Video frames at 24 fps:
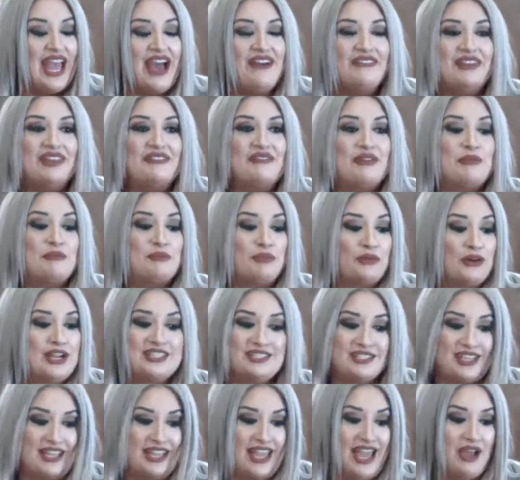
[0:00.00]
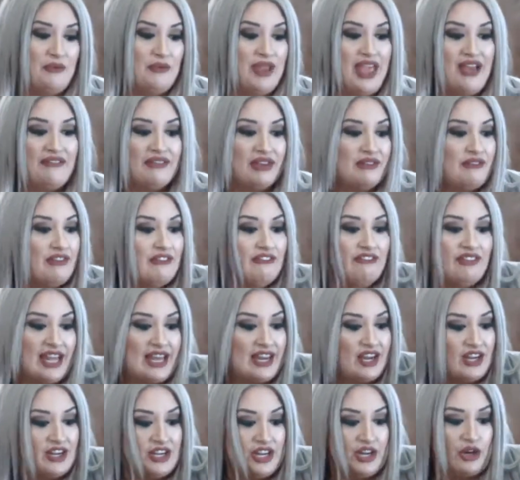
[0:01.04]
haven't even pressed it yet. We haven't even
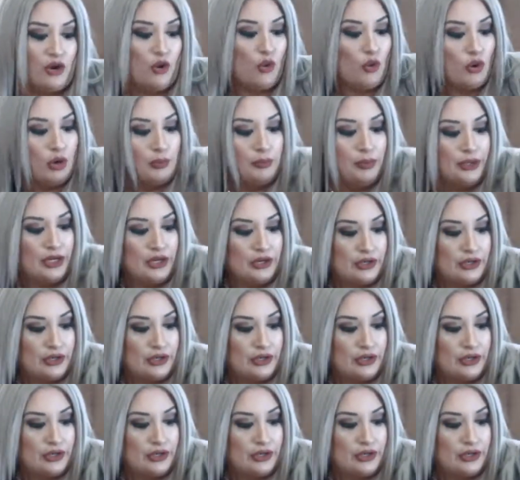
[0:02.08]
flat ironed it or put a